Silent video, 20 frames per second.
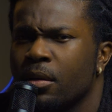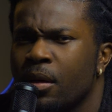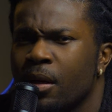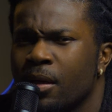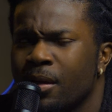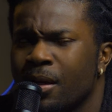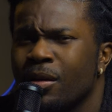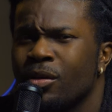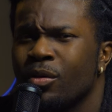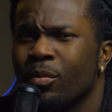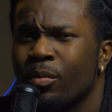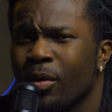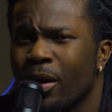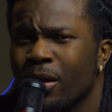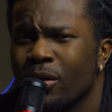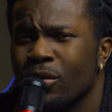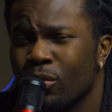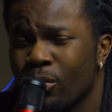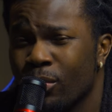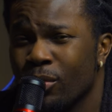And now you
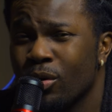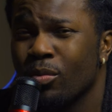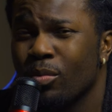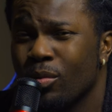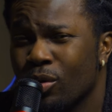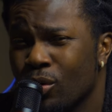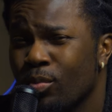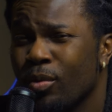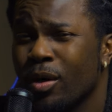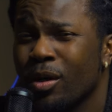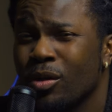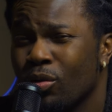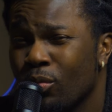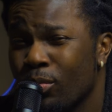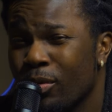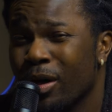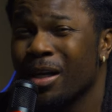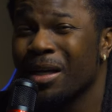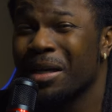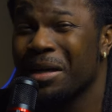bring you you you bring you
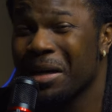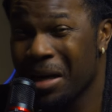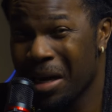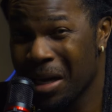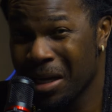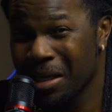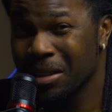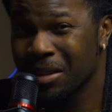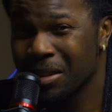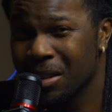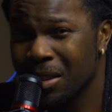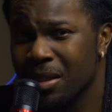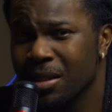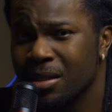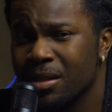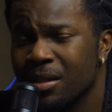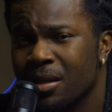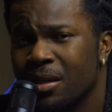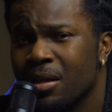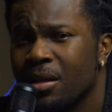bring God into
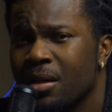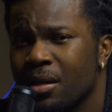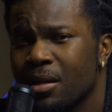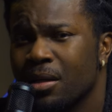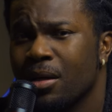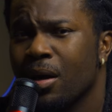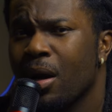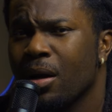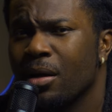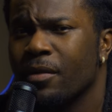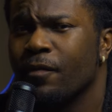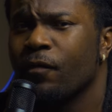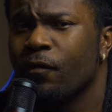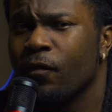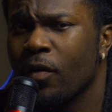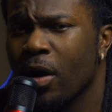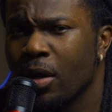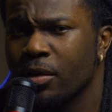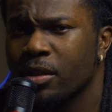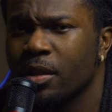this? God
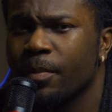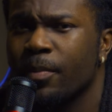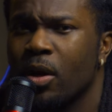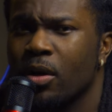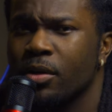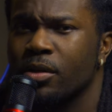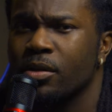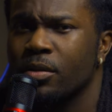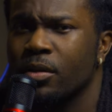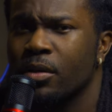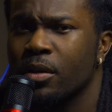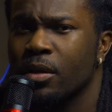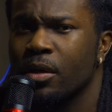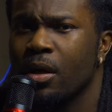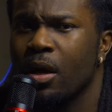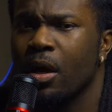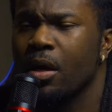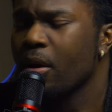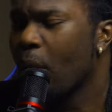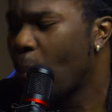frowns upon you.
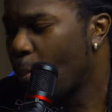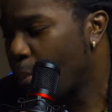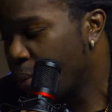God.